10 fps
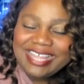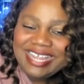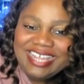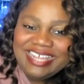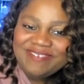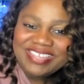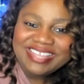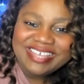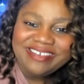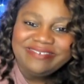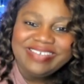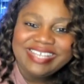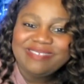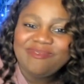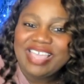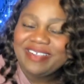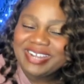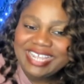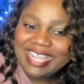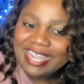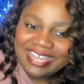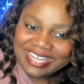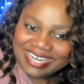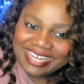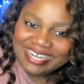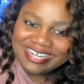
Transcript: even though it's very alien.